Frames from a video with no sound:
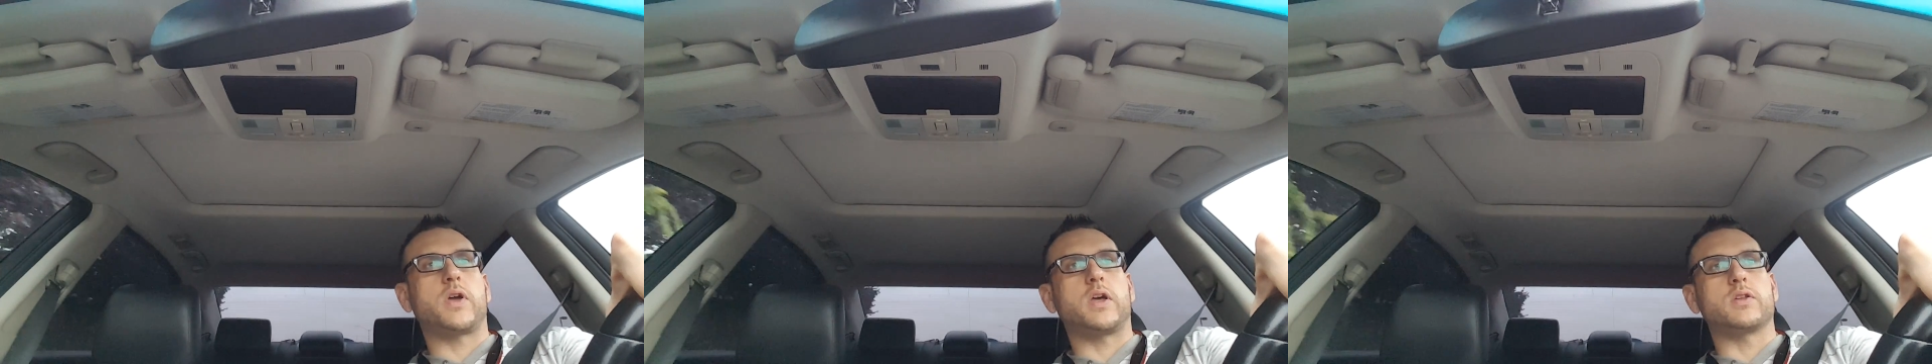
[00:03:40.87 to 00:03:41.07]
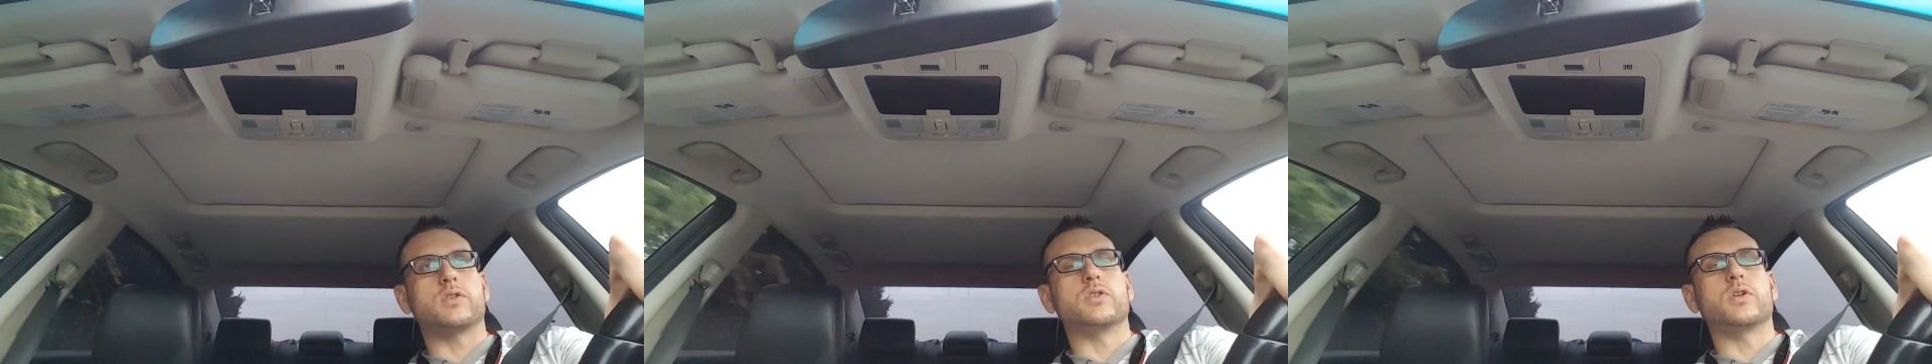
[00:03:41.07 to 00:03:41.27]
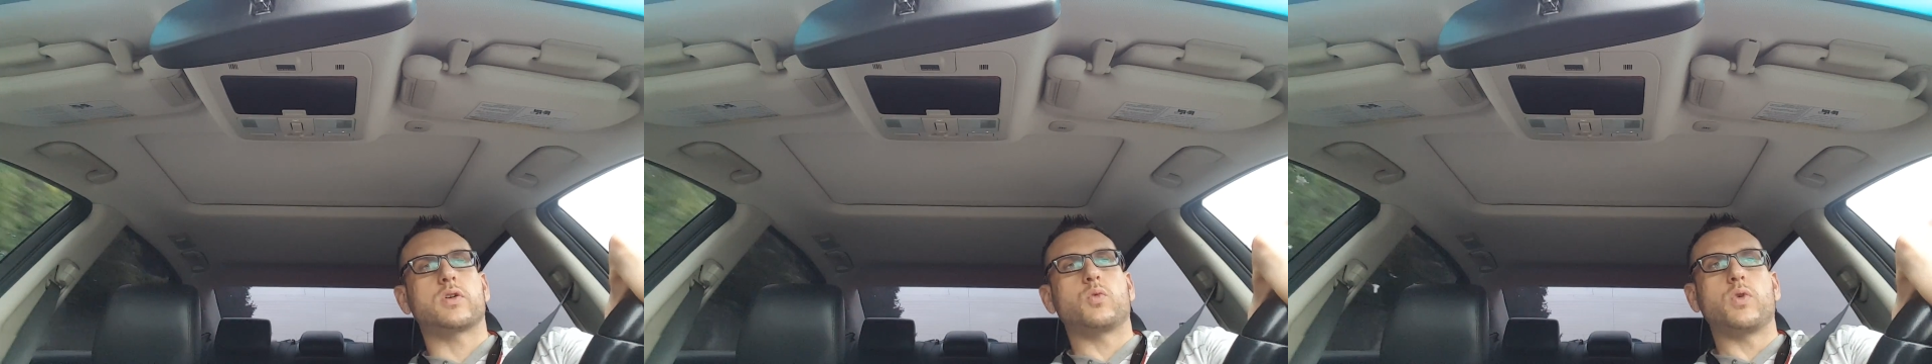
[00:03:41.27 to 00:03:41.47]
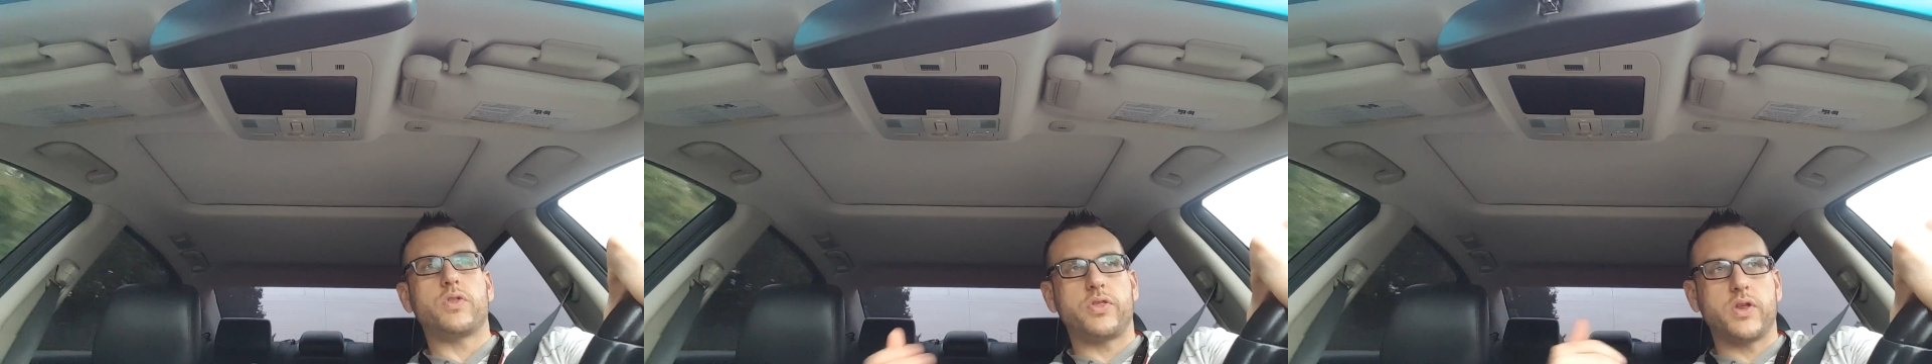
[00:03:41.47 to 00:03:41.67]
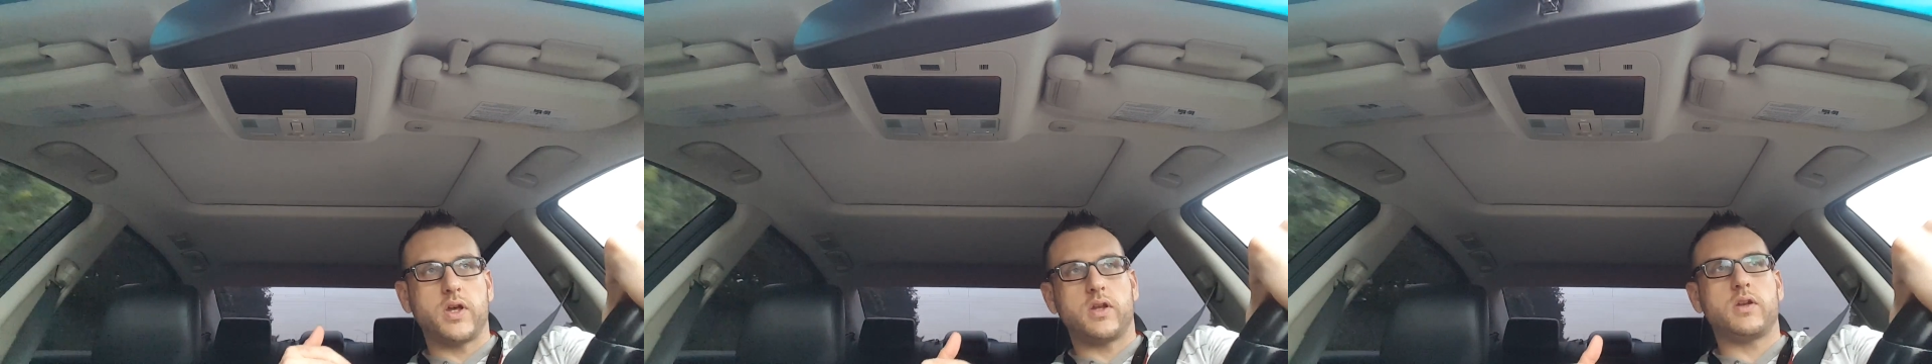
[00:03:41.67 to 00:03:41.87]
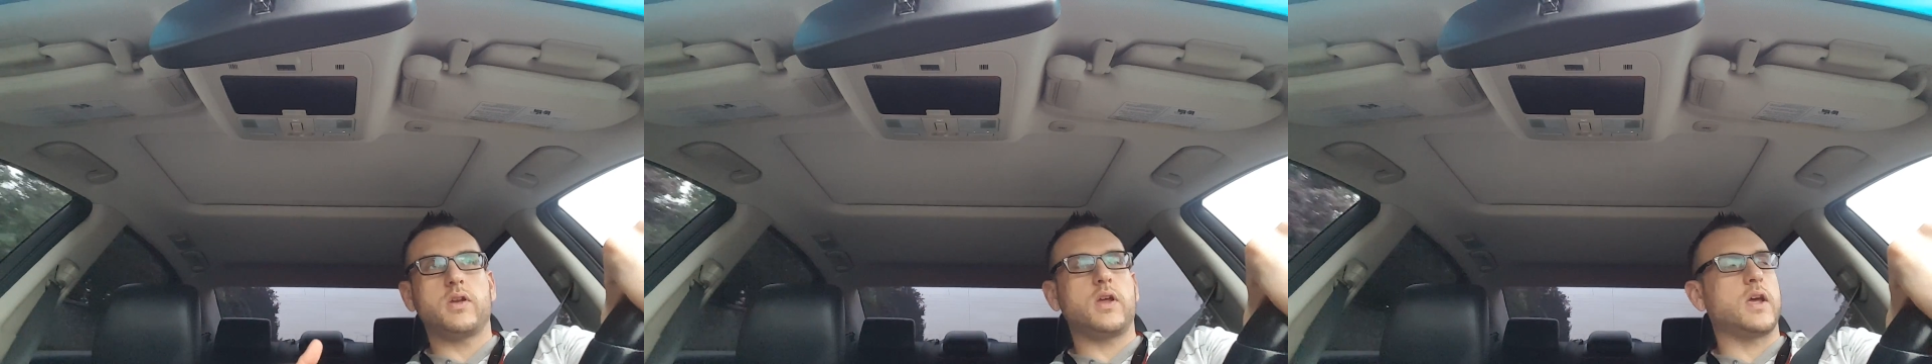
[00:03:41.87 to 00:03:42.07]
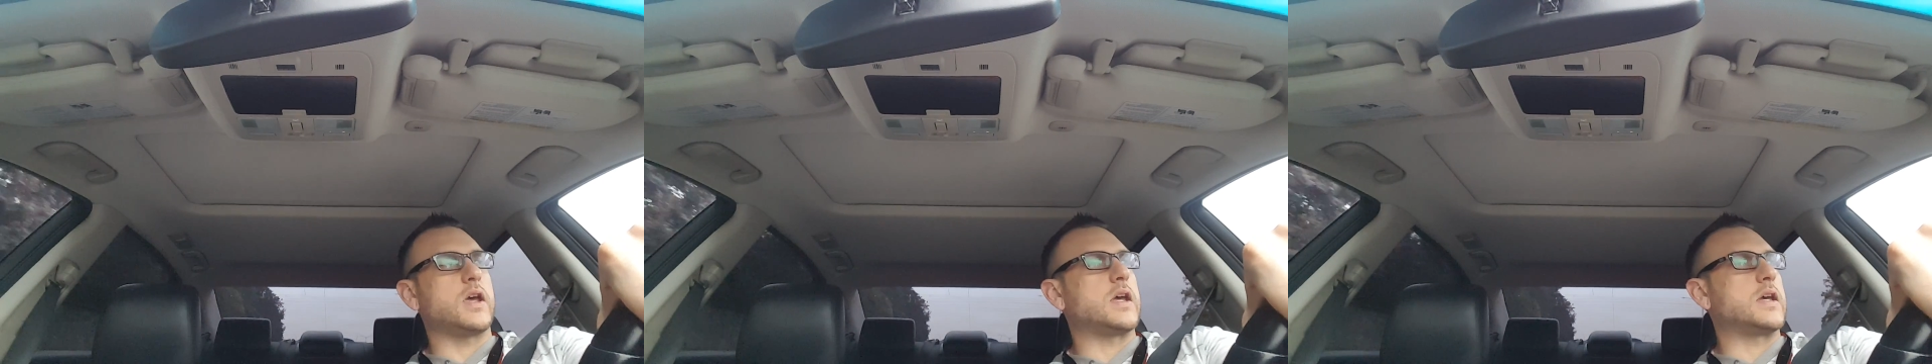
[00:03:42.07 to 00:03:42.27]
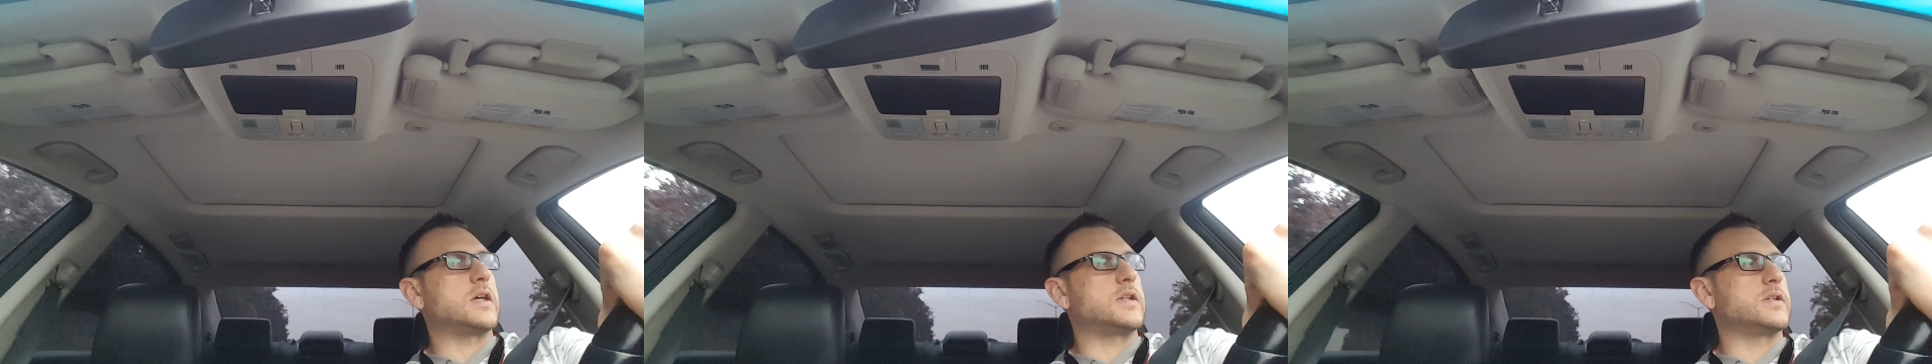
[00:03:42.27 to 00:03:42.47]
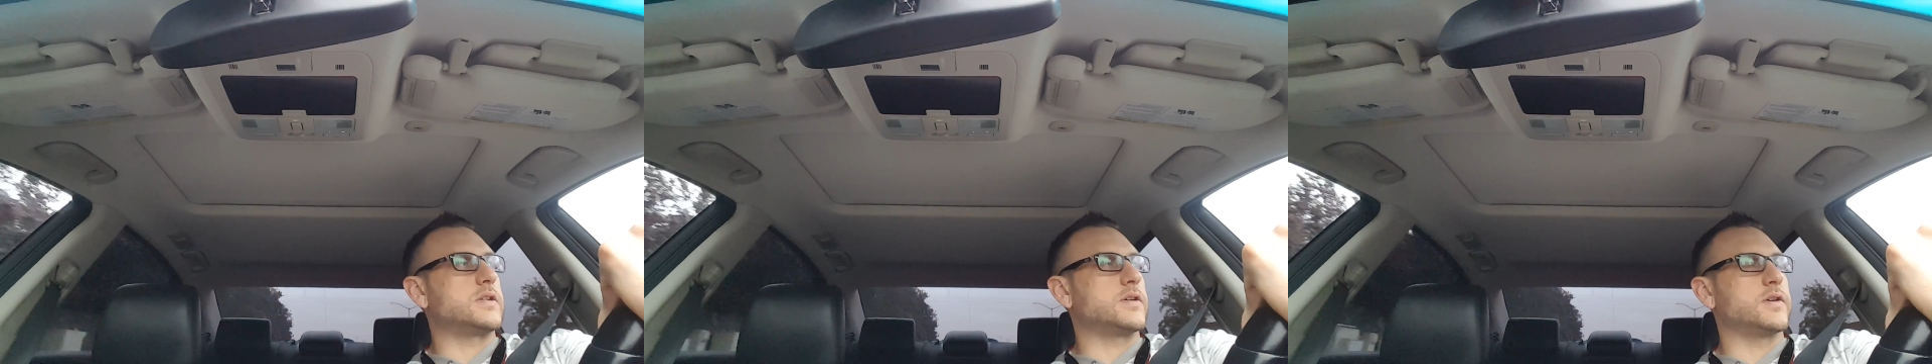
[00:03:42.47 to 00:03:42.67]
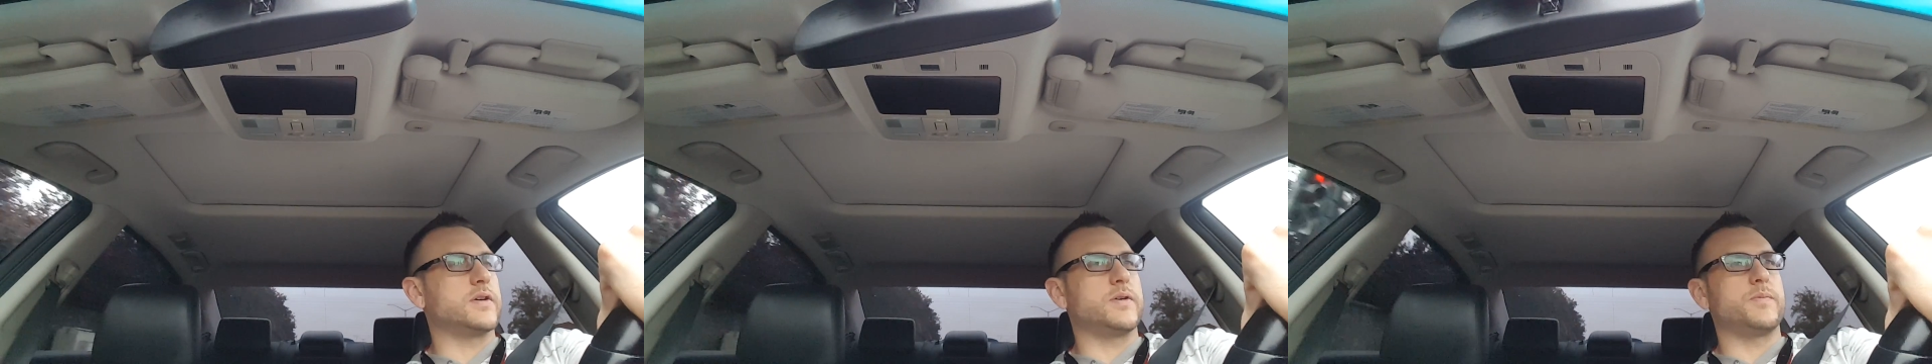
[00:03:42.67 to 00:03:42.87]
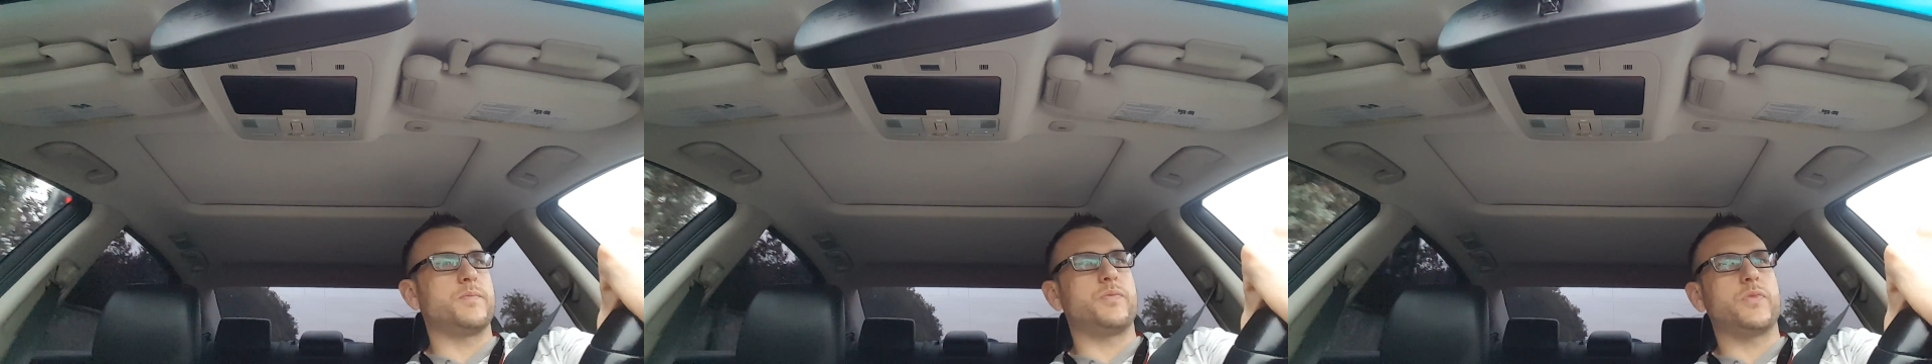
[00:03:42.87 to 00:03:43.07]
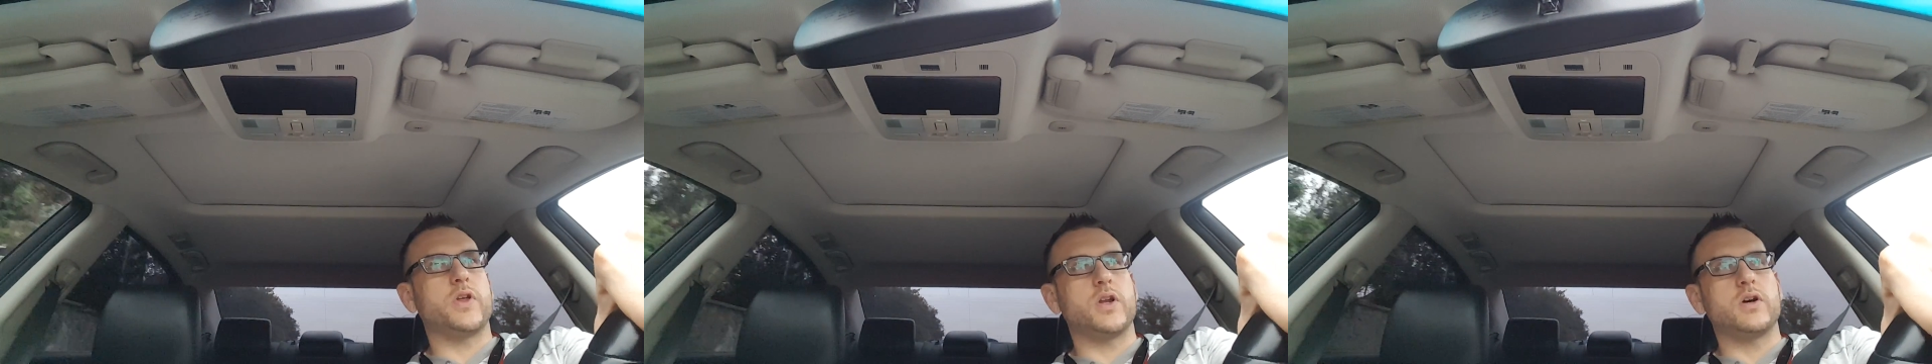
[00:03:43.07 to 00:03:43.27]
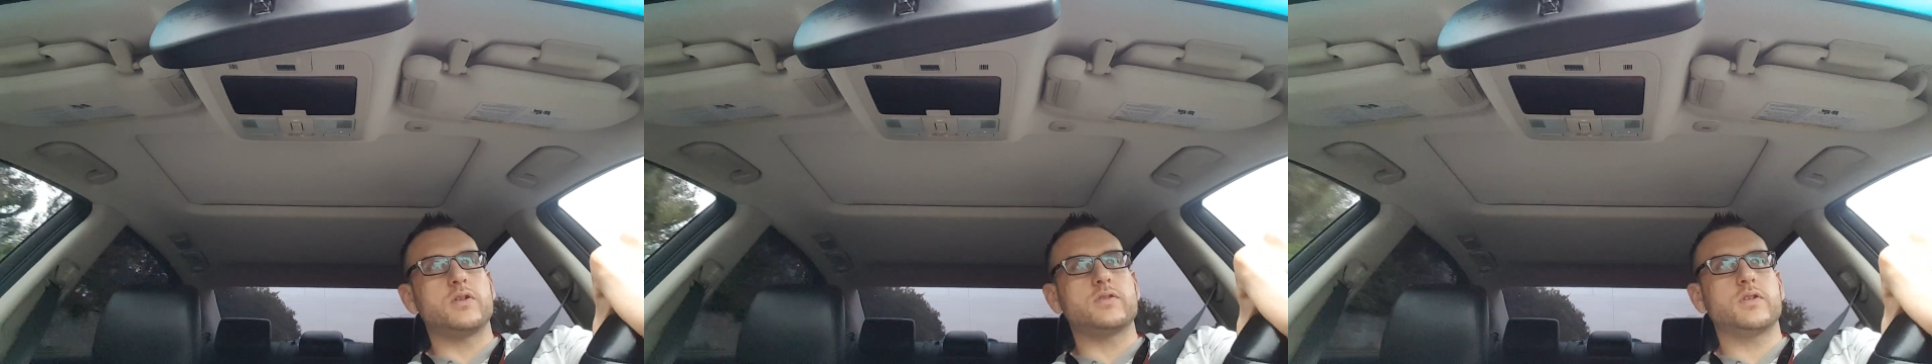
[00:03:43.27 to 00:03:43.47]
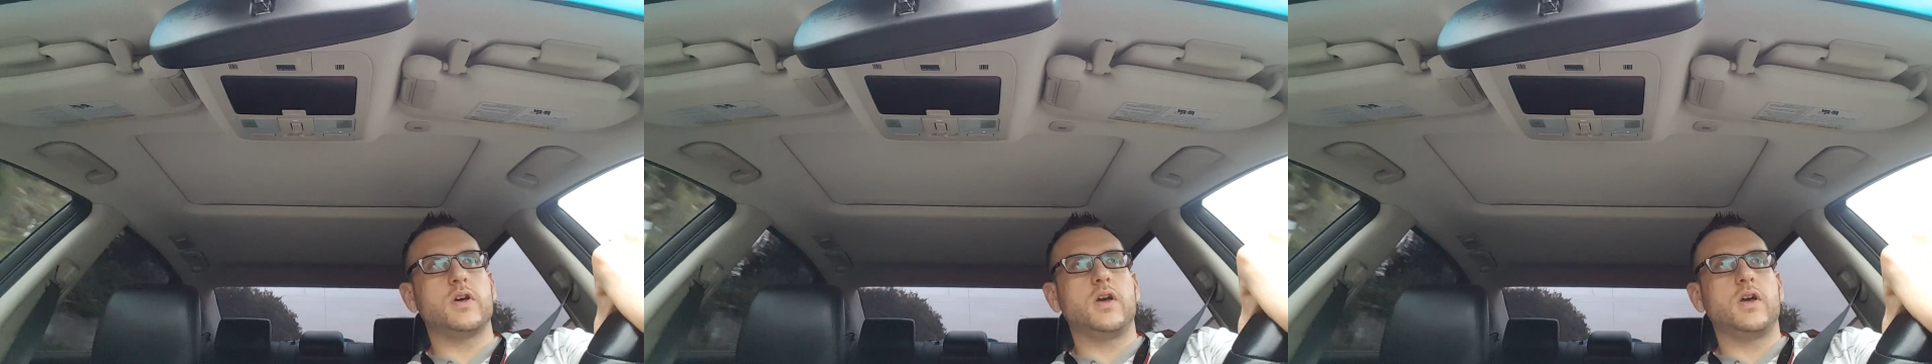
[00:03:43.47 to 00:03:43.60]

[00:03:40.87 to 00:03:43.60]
and look within and, you know,